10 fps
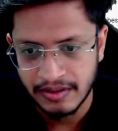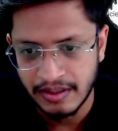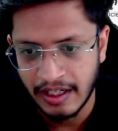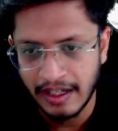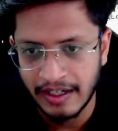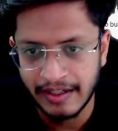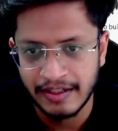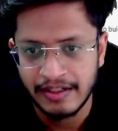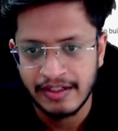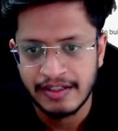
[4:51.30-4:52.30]
And
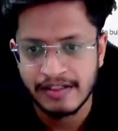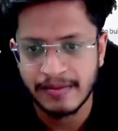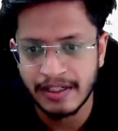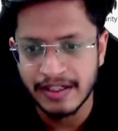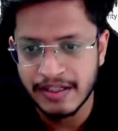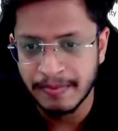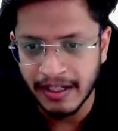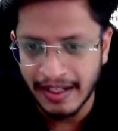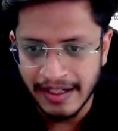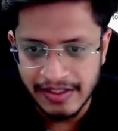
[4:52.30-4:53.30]
similarly,
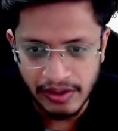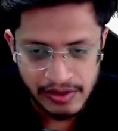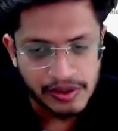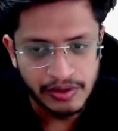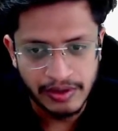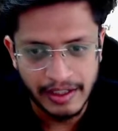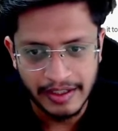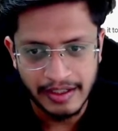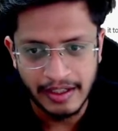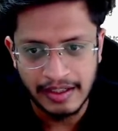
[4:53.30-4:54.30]
GPT has also
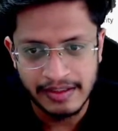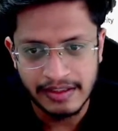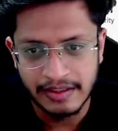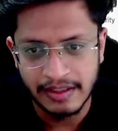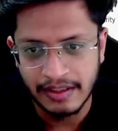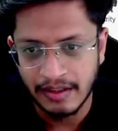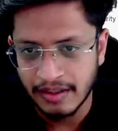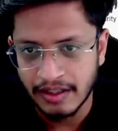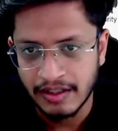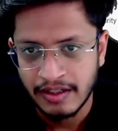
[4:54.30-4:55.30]
like answered a lot.
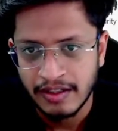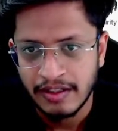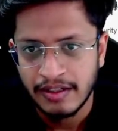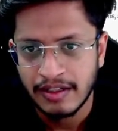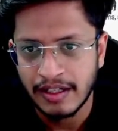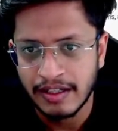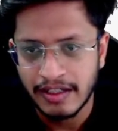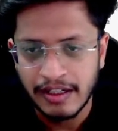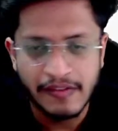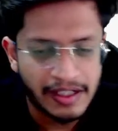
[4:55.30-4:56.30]
Like
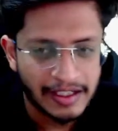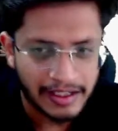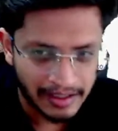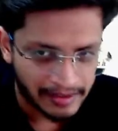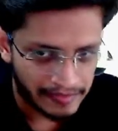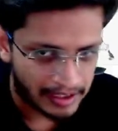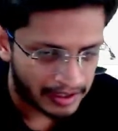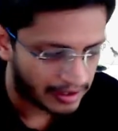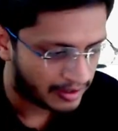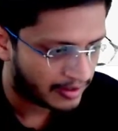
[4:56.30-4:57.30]
even like
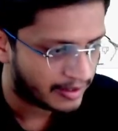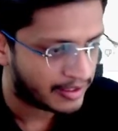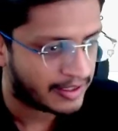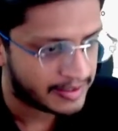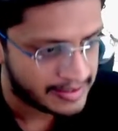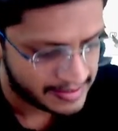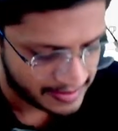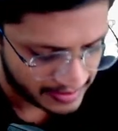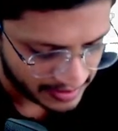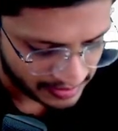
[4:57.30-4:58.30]
while creating these
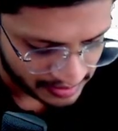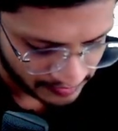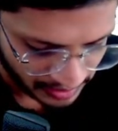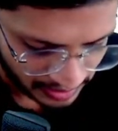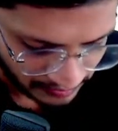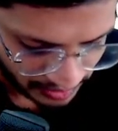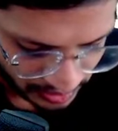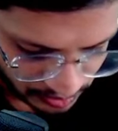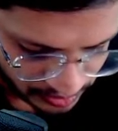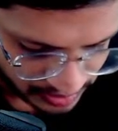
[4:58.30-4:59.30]
sessions, we
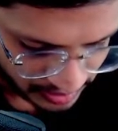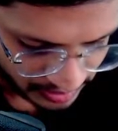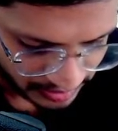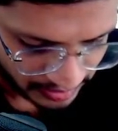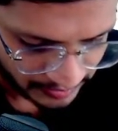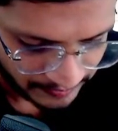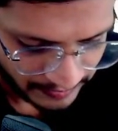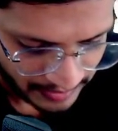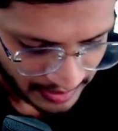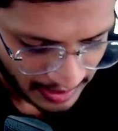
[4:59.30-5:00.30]
use
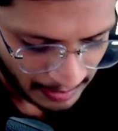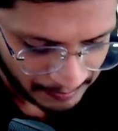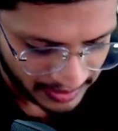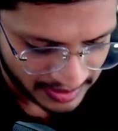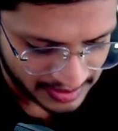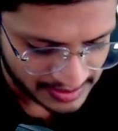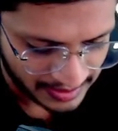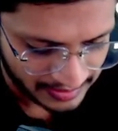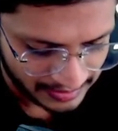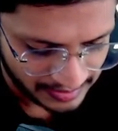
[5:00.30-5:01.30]
applications
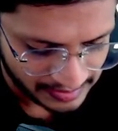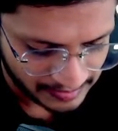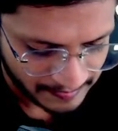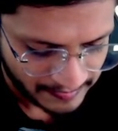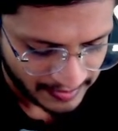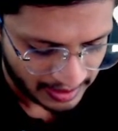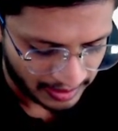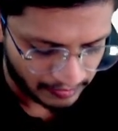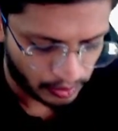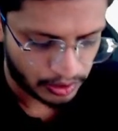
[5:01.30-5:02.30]
like these,
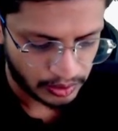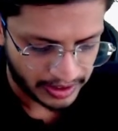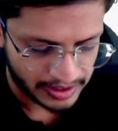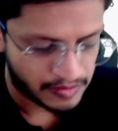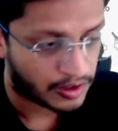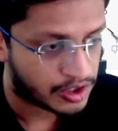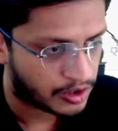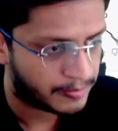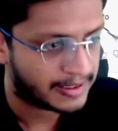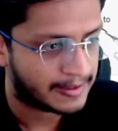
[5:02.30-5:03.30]
like what to teach, what
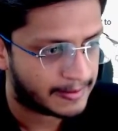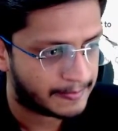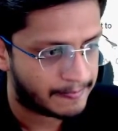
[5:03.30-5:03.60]
should be the